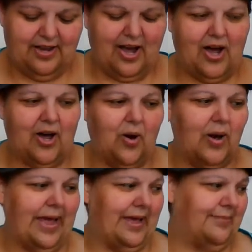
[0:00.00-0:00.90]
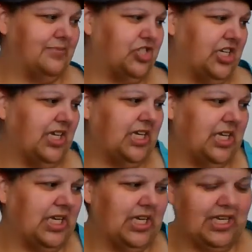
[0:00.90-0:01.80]
O M
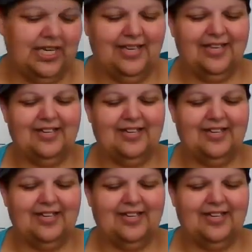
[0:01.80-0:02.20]
G.